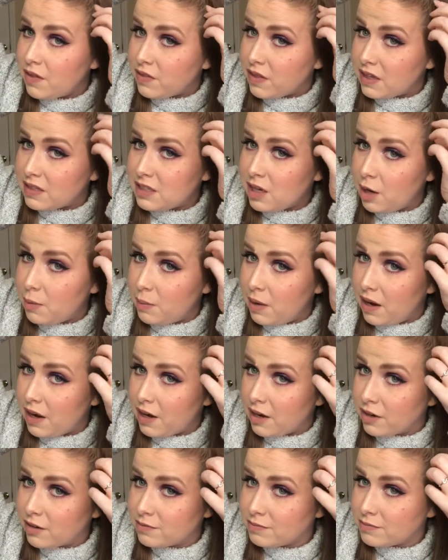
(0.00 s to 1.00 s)
that's how my
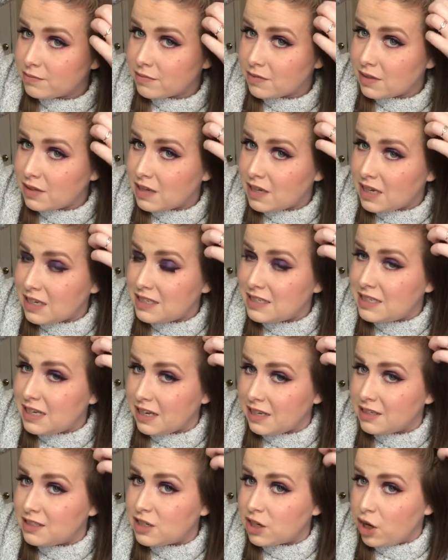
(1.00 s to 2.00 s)
hair can
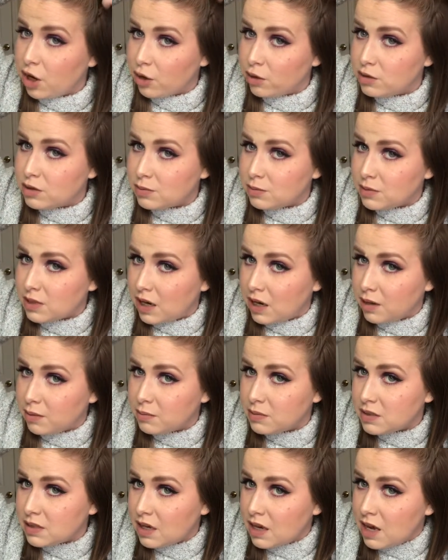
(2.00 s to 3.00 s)
tend to go
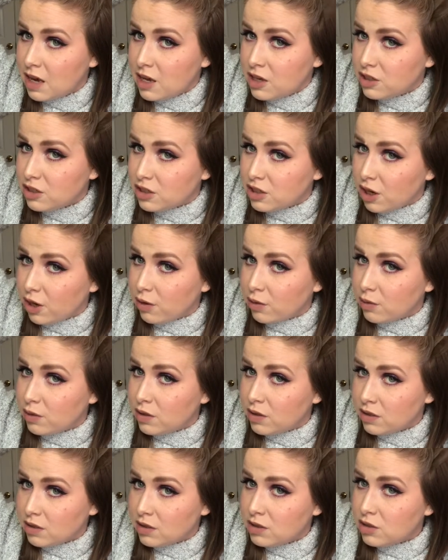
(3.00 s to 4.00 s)
sometimes. So
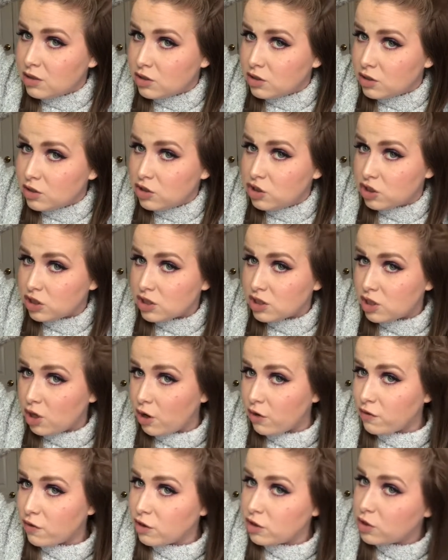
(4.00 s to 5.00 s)
just know,
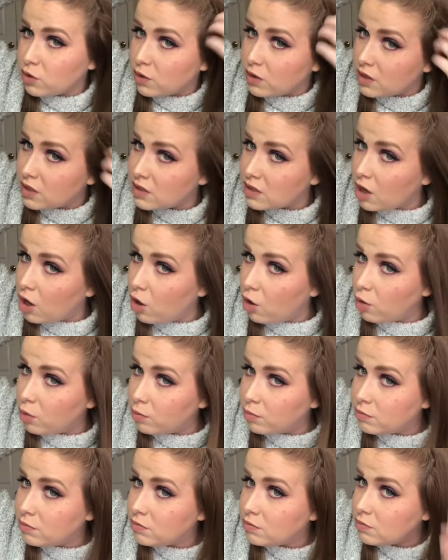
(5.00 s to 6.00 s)
if you're doing this at
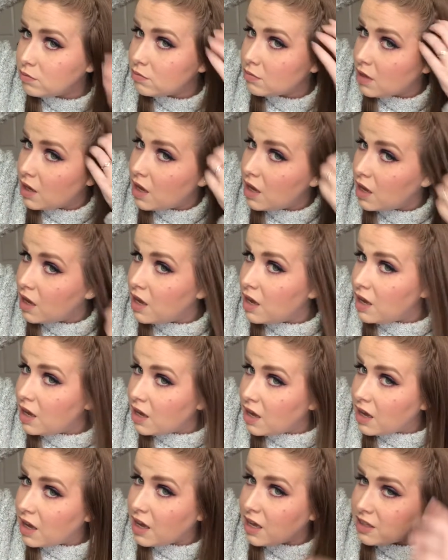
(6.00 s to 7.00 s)
home,
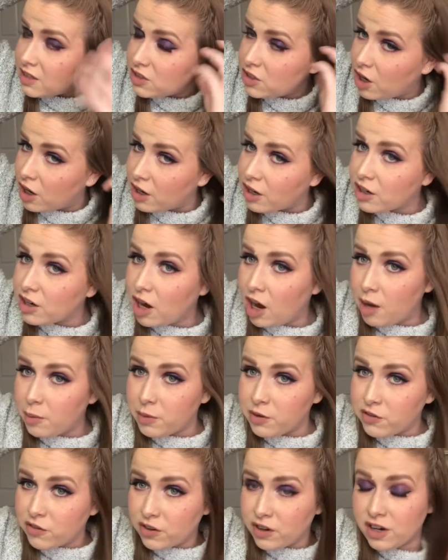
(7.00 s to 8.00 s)
it's not
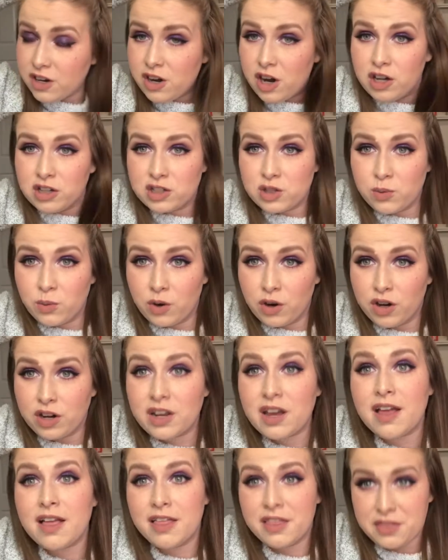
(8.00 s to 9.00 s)
uncommon for it not to
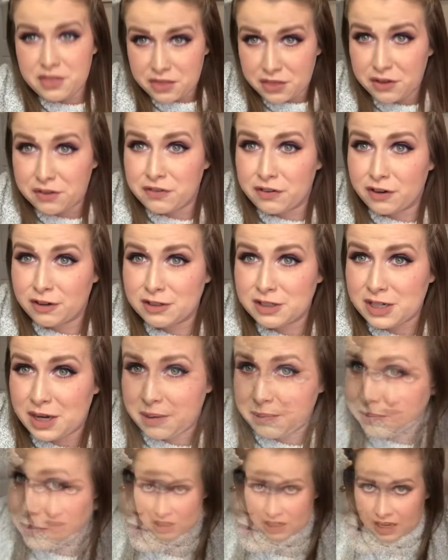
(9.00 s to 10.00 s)
work the first time.
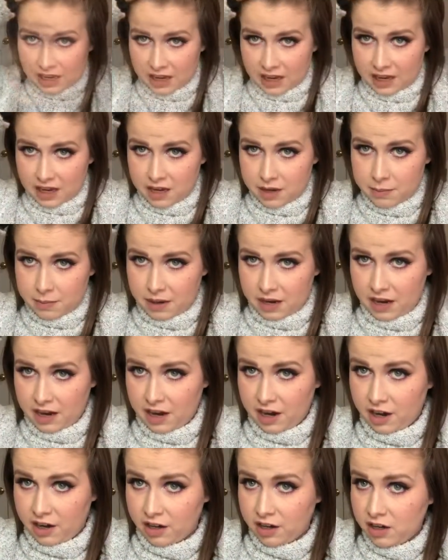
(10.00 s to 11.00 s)
Take my
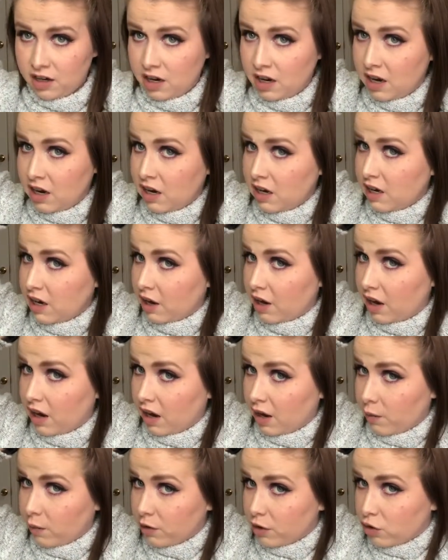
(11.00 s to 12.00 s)
hair, now
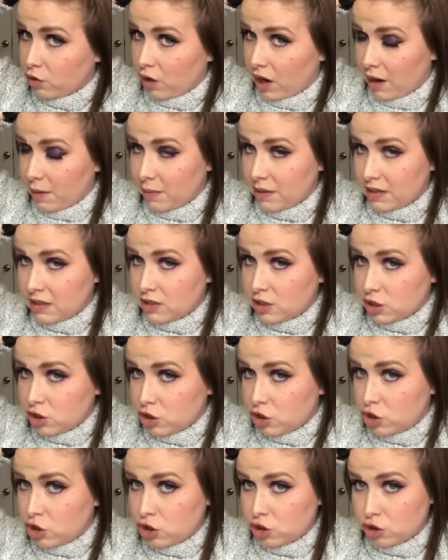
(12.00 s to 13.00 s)
I want to grab it
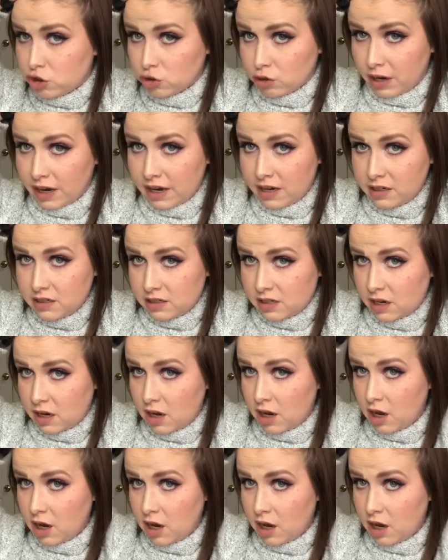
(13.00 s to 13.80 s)
straight